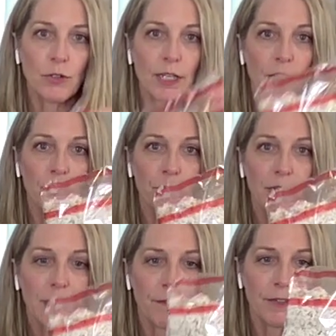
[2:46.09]
You get
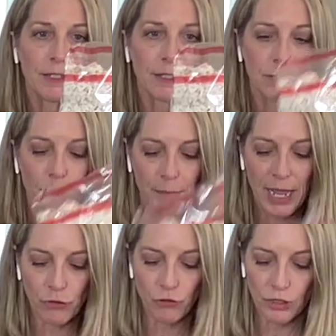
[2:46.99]
3 of these little
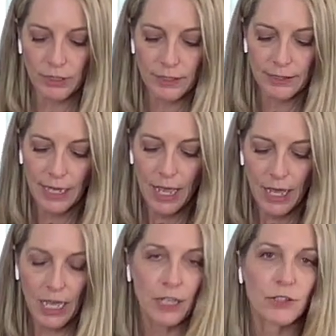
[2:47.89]
pouches,
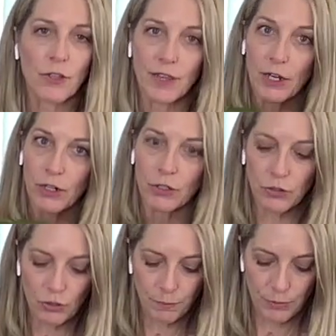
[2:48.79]
so they are
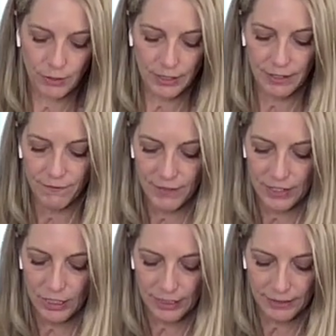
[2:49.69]
super
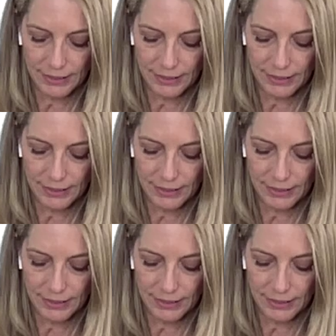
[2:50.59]
convenient.